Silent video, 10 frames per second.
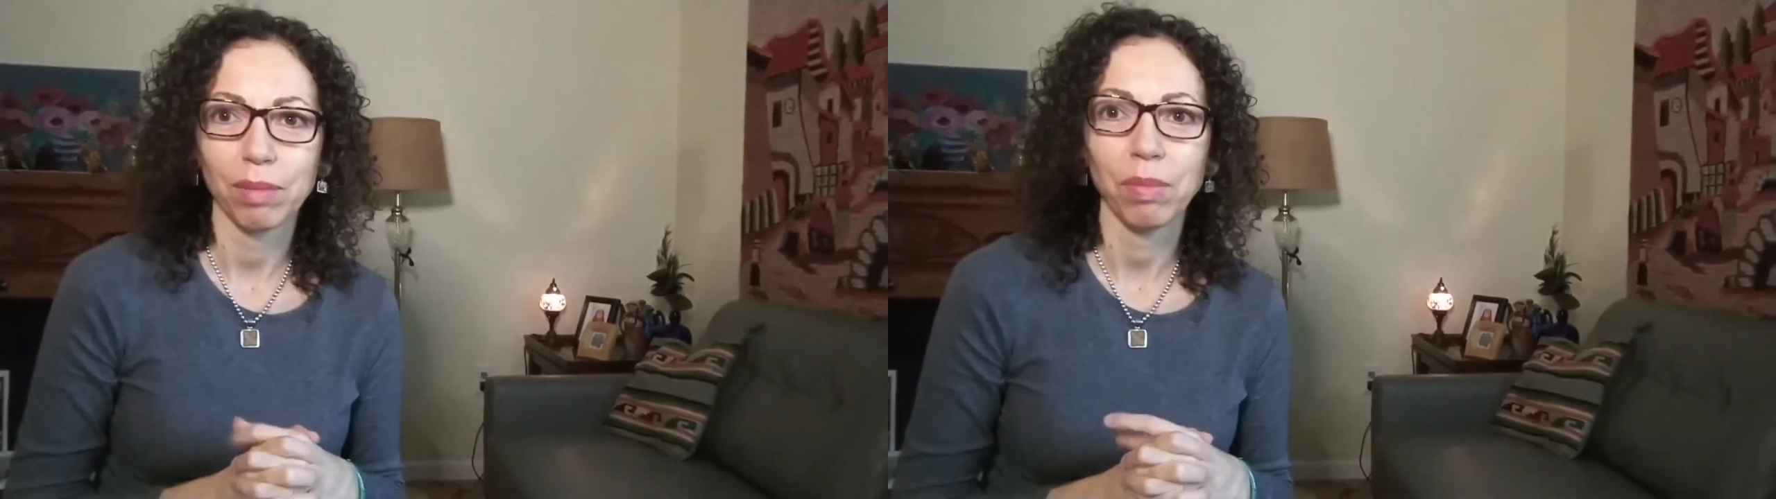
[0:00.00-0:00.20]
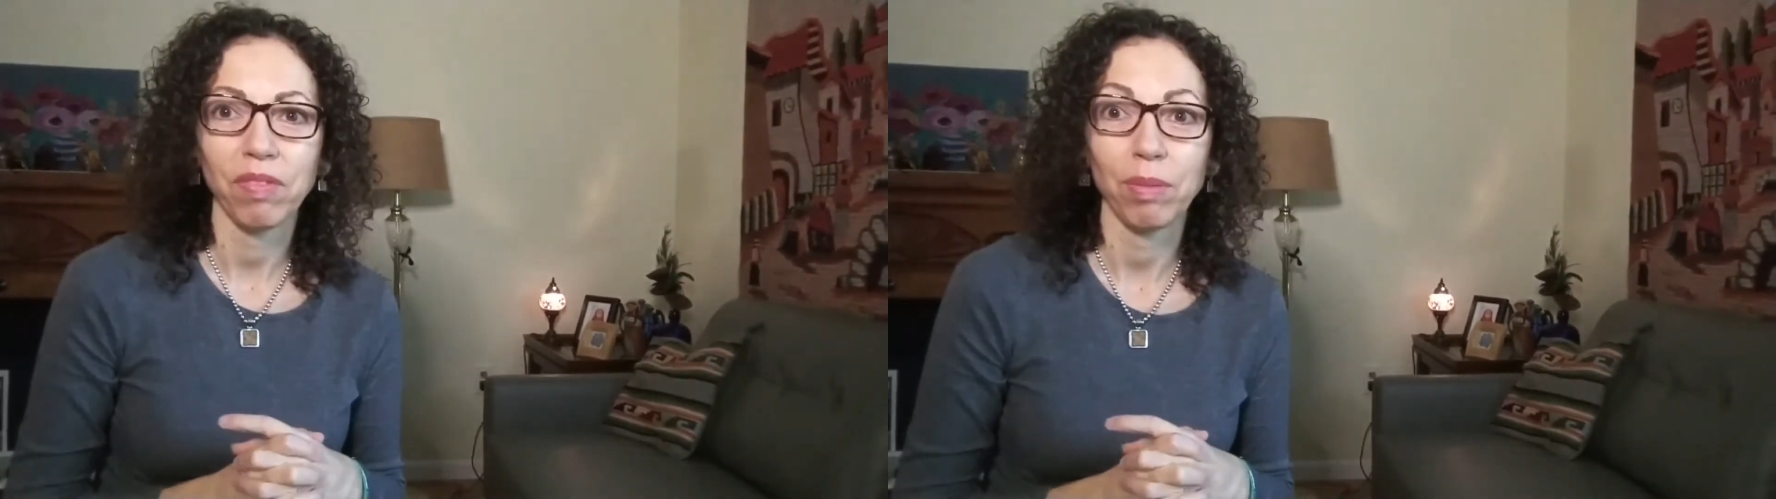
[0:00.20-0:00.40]

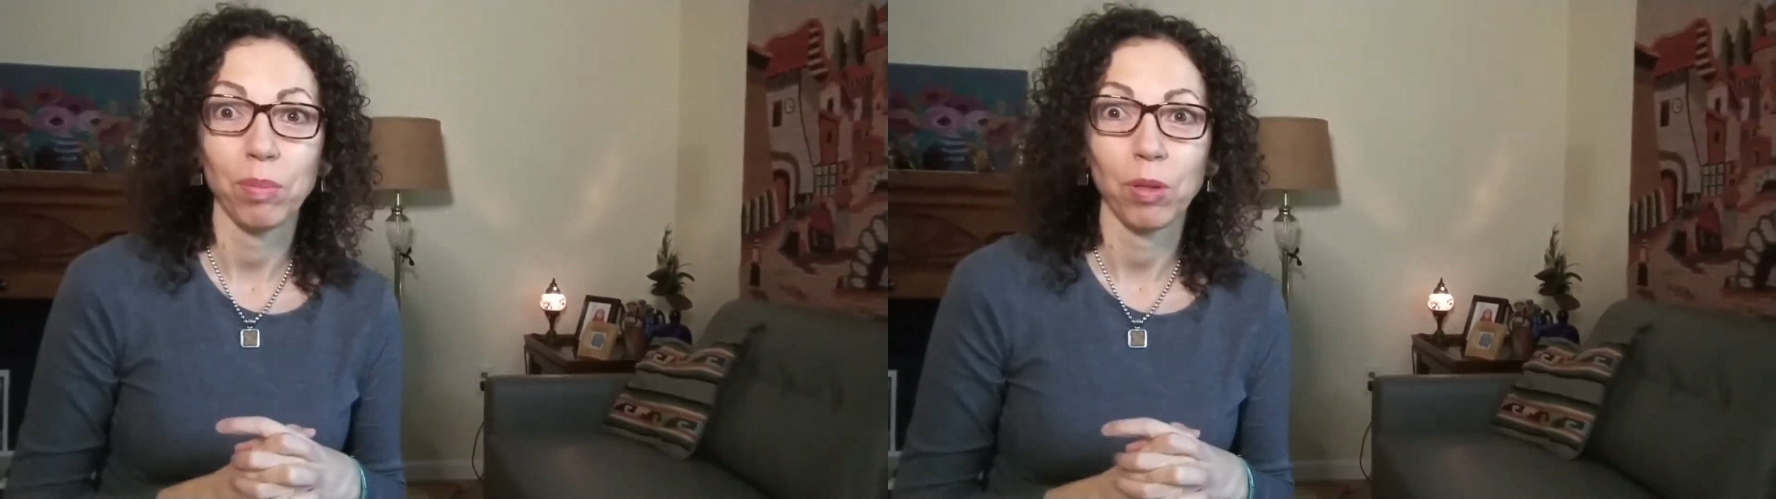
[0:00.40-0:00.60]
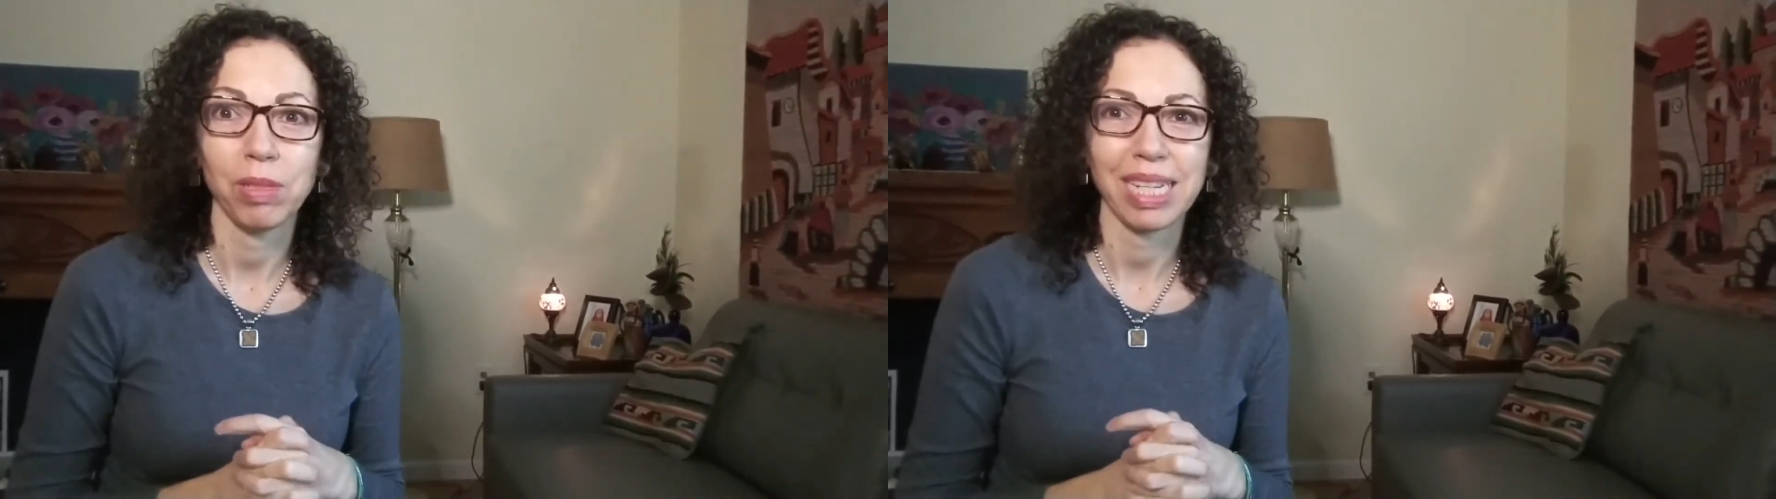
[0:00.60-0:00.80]
of the
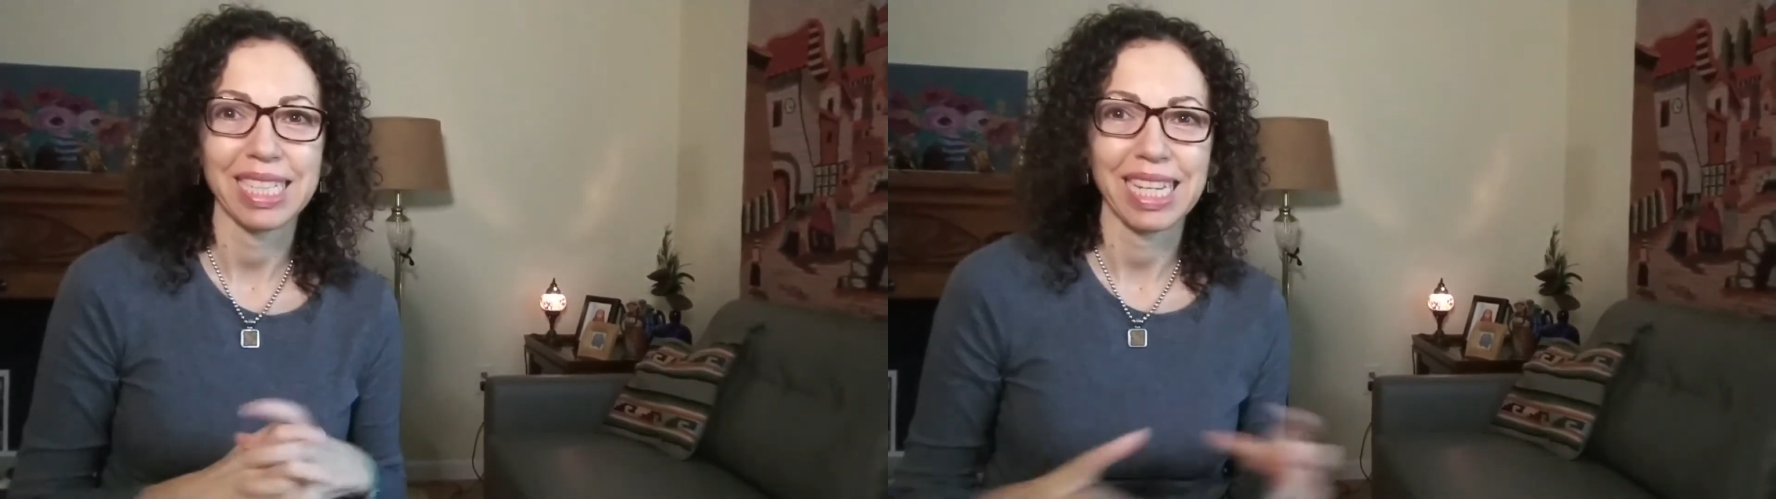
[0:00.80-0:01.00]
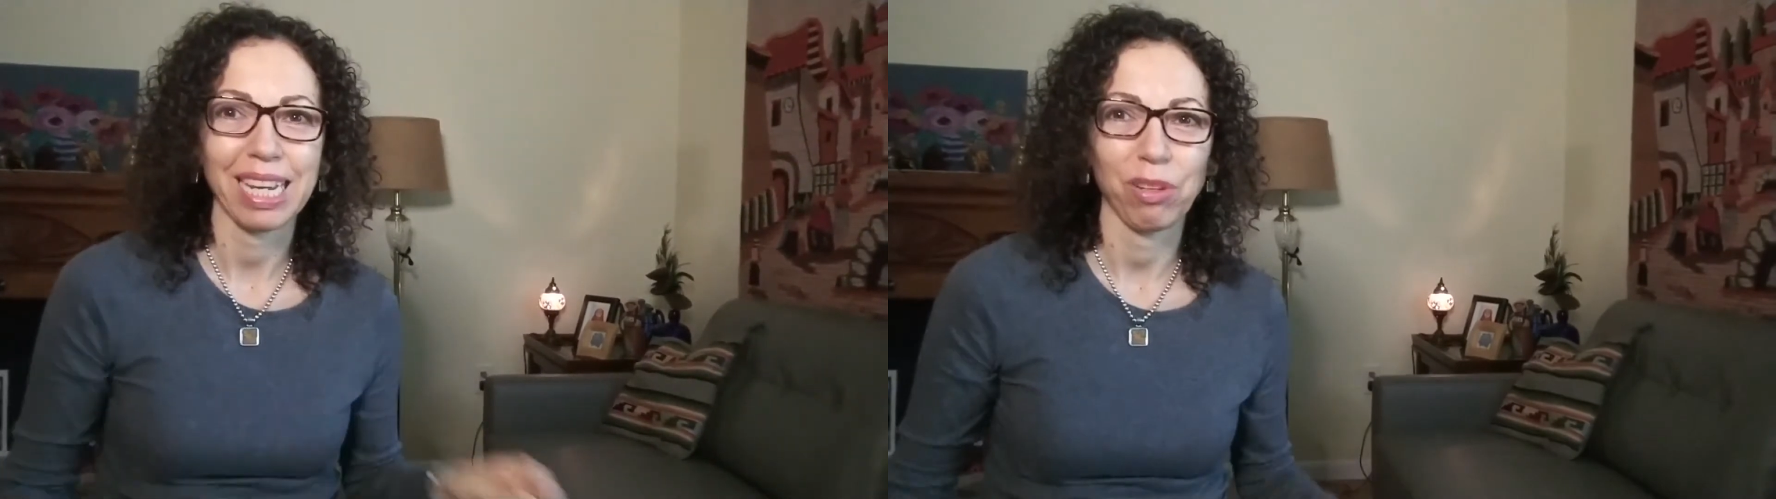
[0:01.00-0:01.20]
most
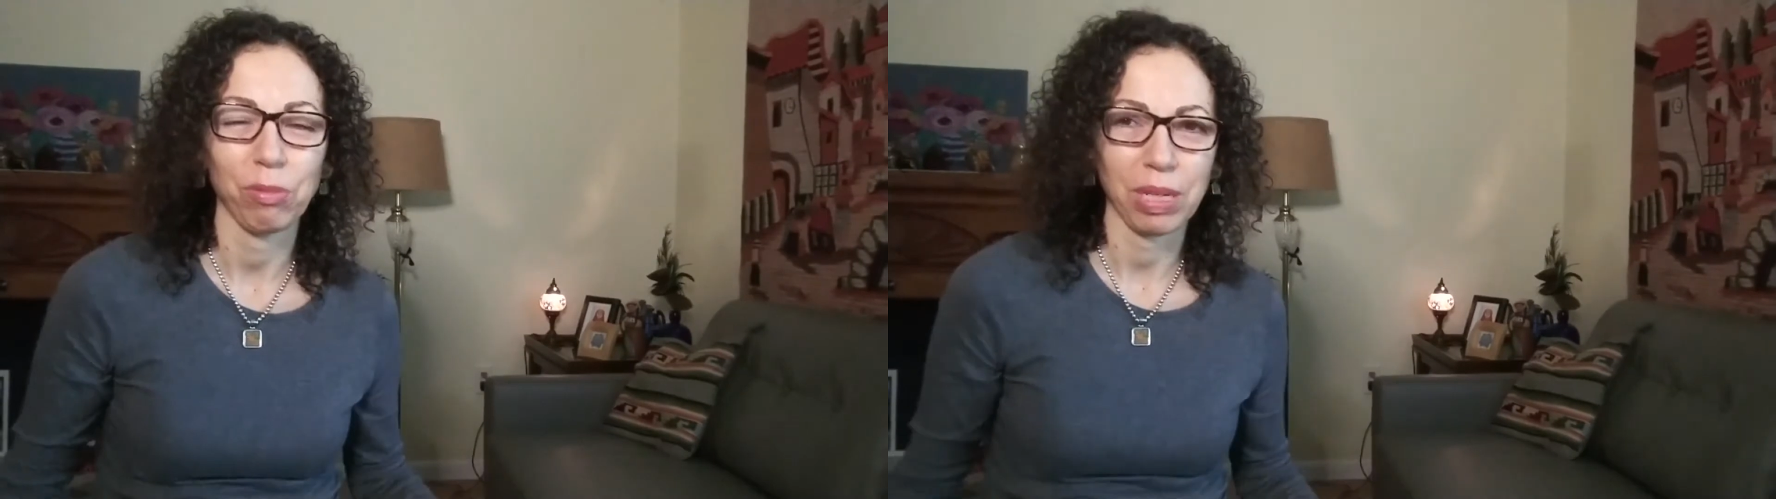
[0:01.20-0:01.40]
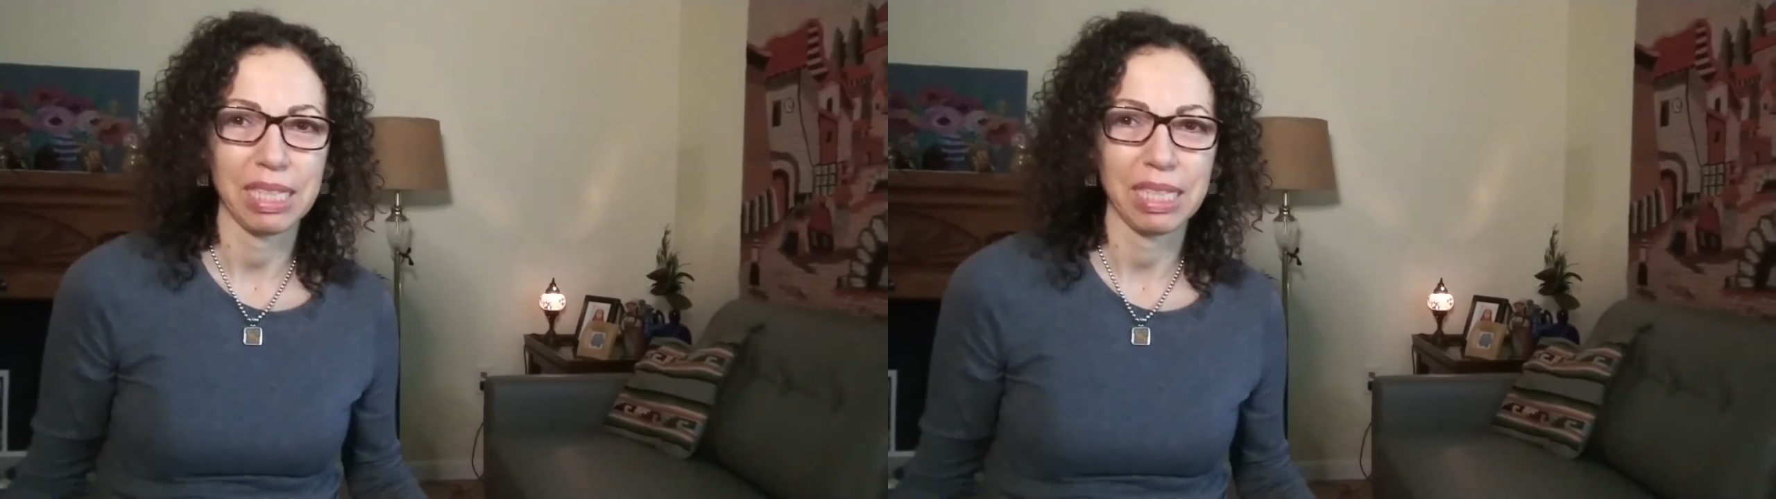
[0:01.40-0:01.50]
exciting ones.